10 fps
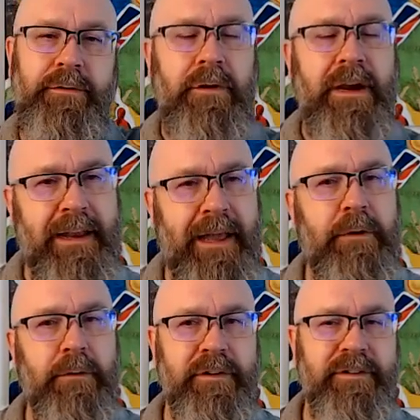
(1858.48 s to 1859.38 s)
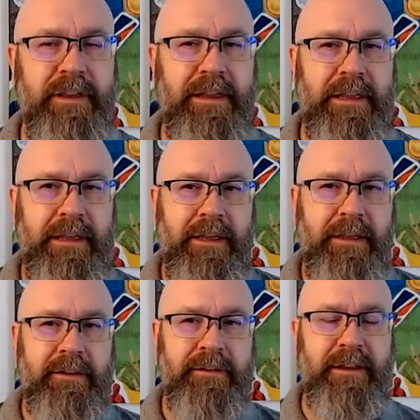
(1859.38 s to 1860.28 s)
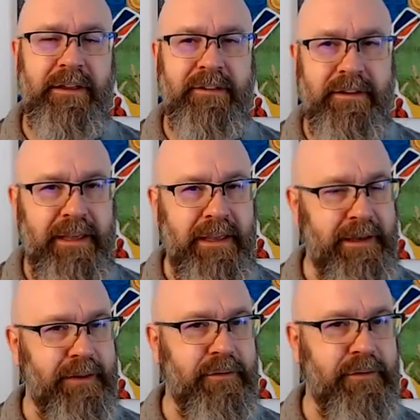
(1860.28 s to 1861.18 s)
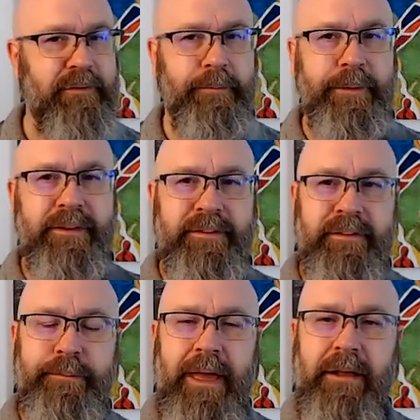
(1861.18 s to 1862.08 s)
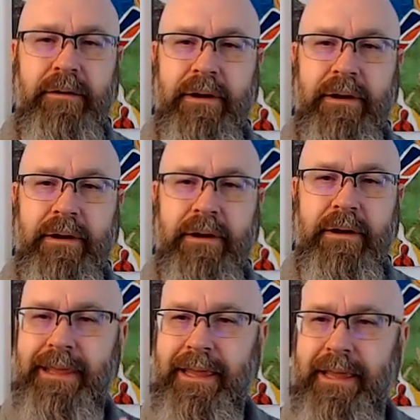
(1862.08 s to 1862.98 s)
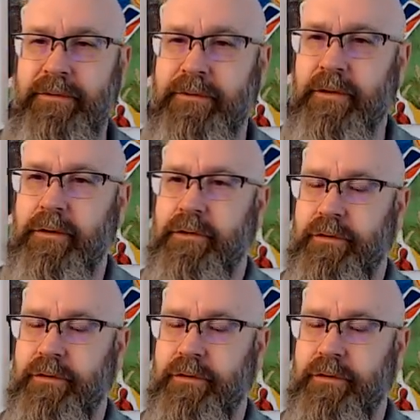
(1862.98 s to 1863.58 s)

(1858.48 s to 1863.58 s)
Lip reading: So right now what we're seeing is executives who have a business background engage